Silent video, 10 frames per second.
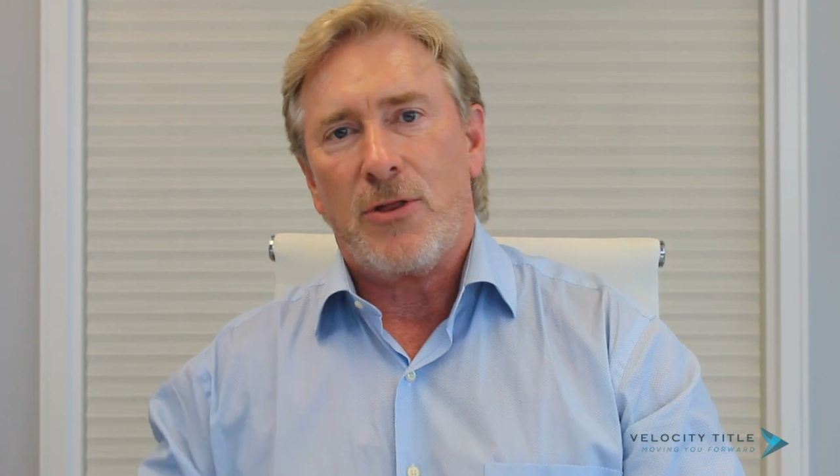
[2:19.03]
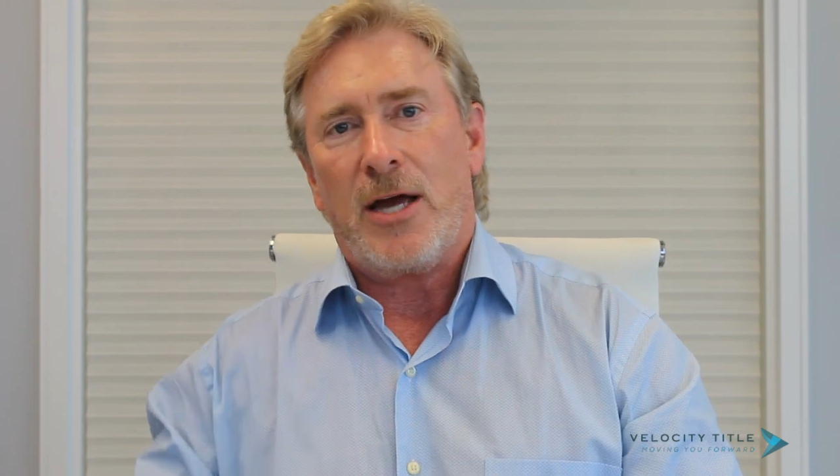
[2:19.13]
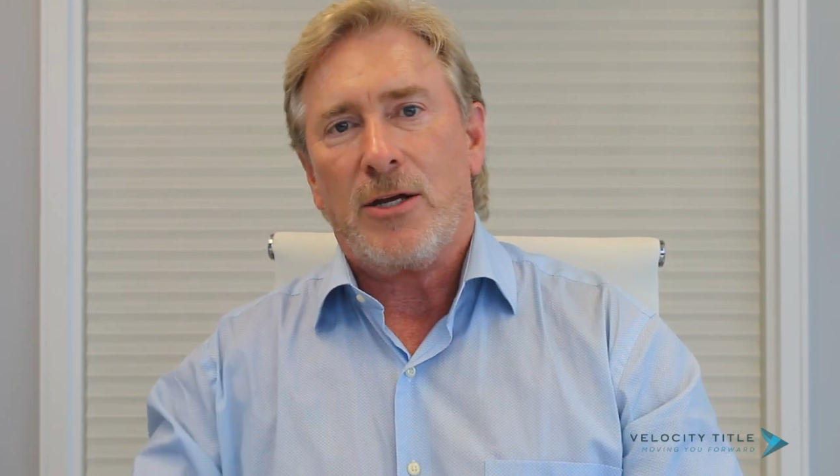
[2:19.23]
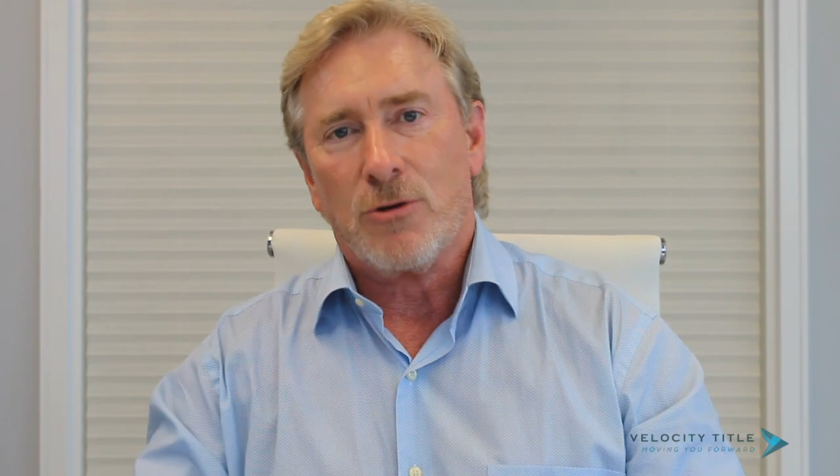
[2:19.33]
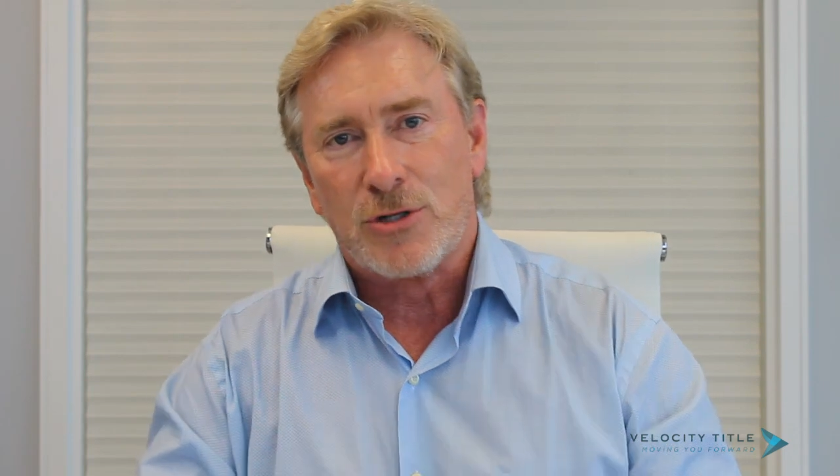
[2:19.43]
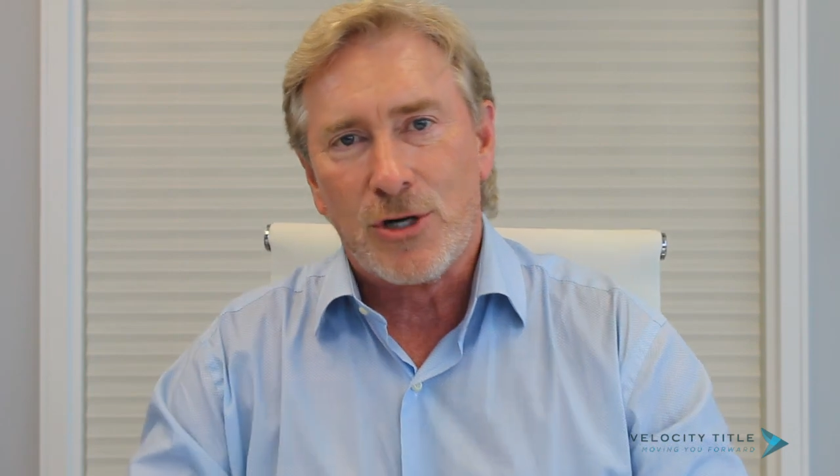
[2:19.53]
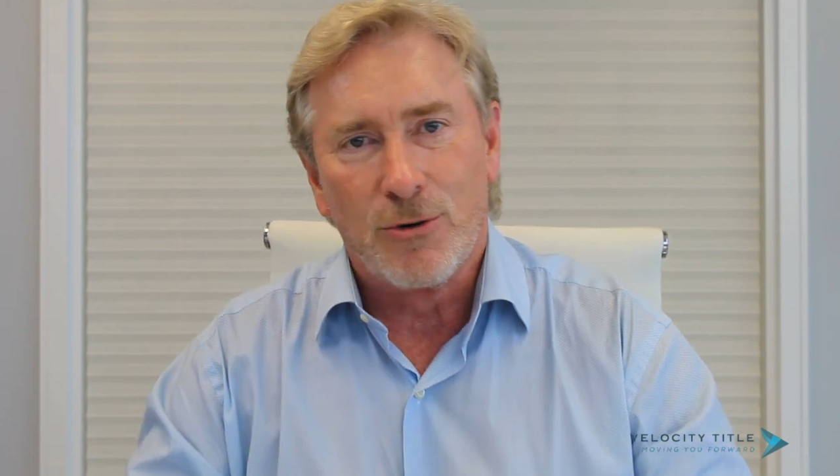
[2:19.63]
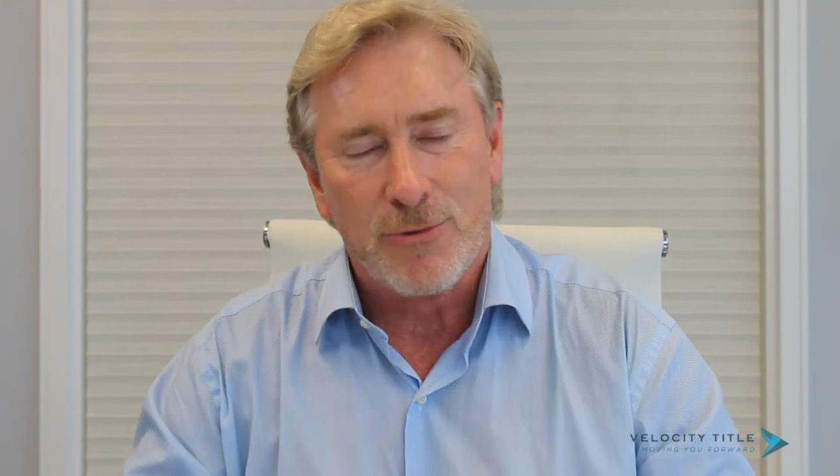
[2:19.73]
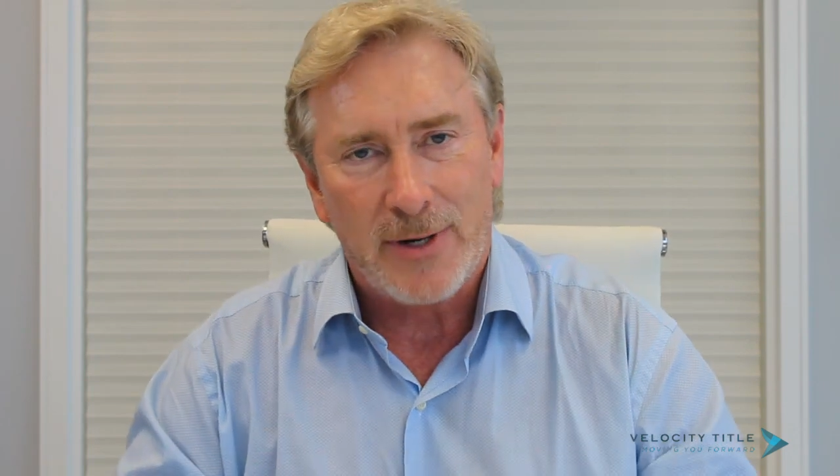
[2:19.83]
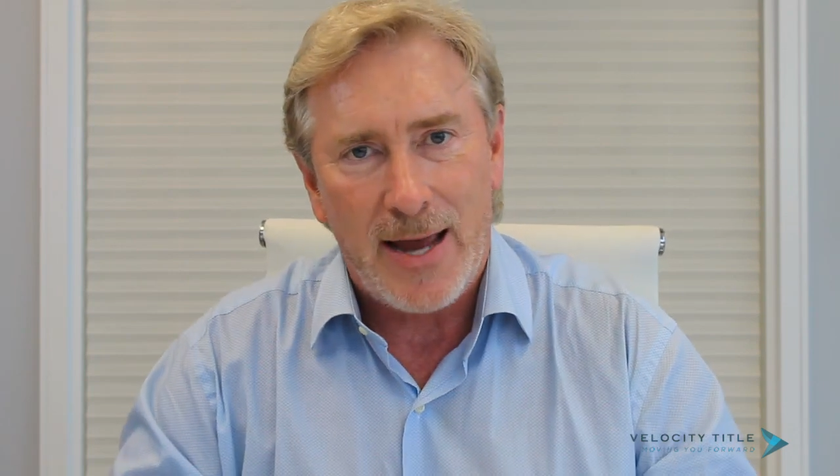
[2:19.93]
that your
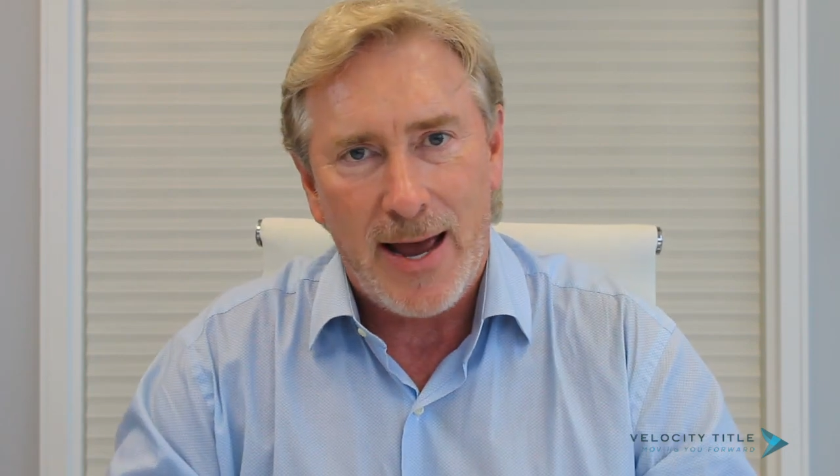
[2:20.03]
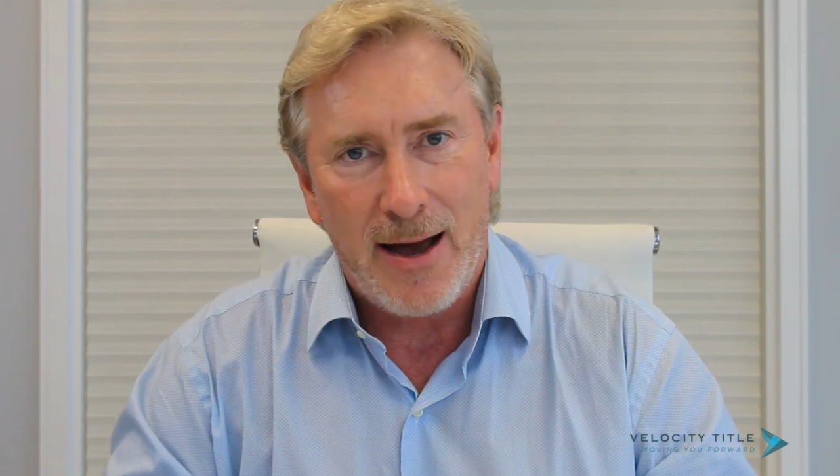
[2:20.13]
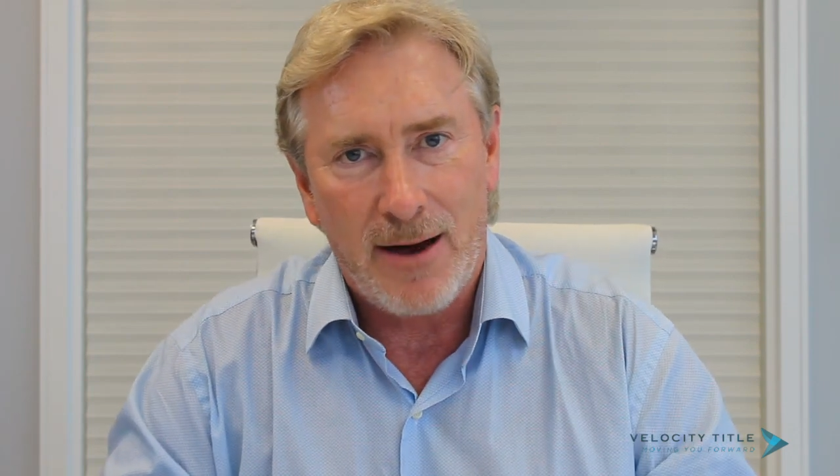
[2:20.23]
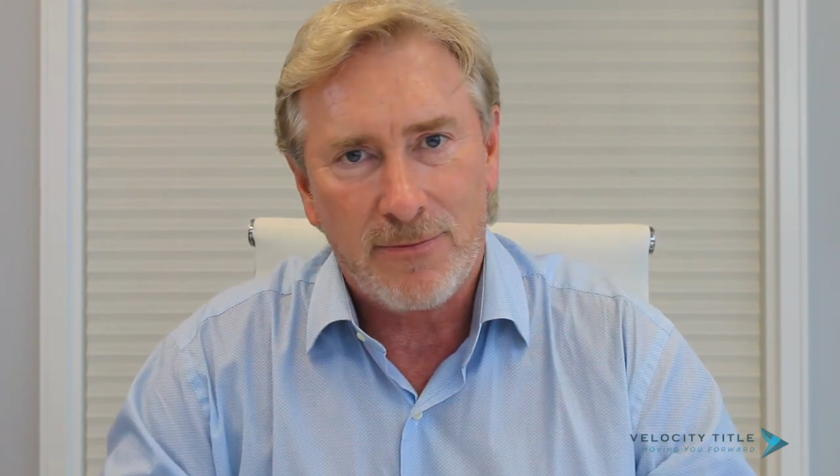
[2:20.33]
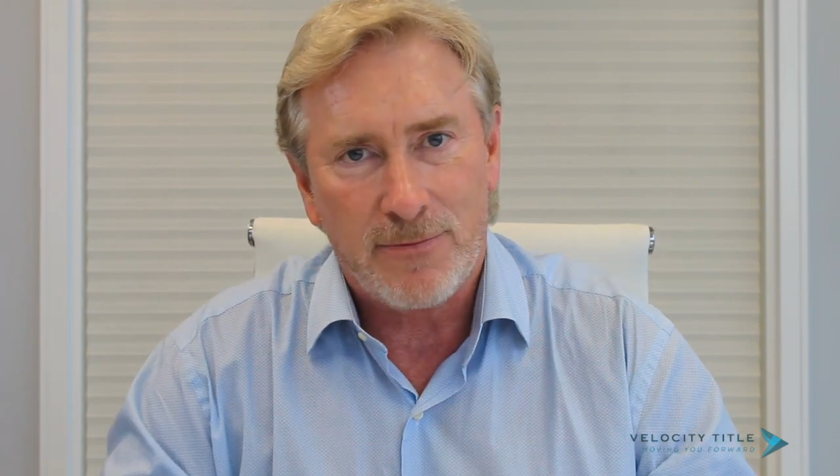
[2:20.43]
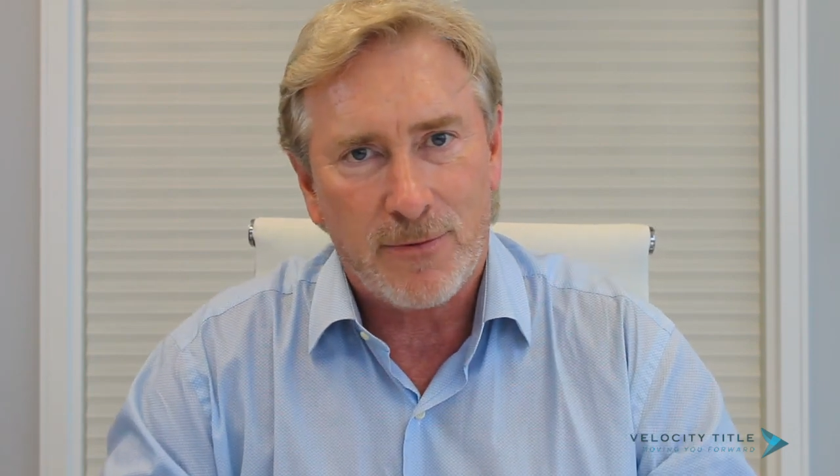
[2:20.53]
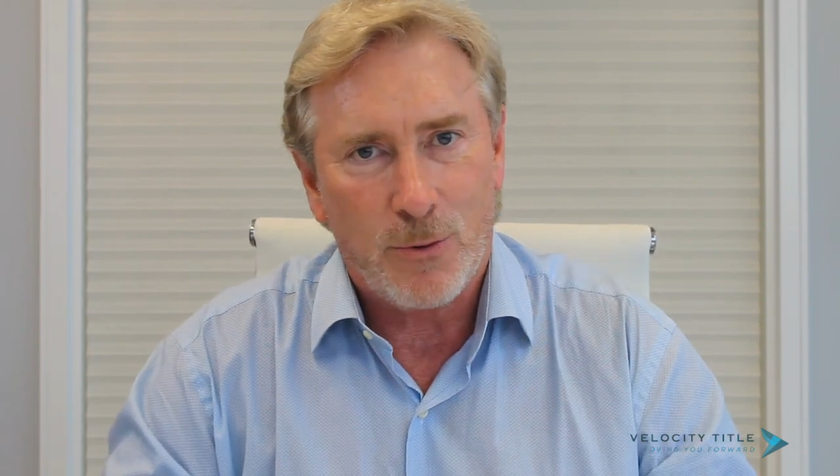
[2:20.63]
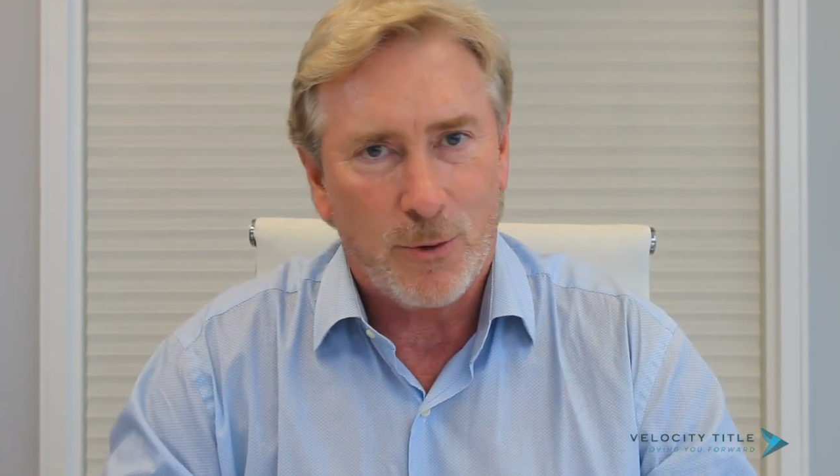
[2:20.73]
children have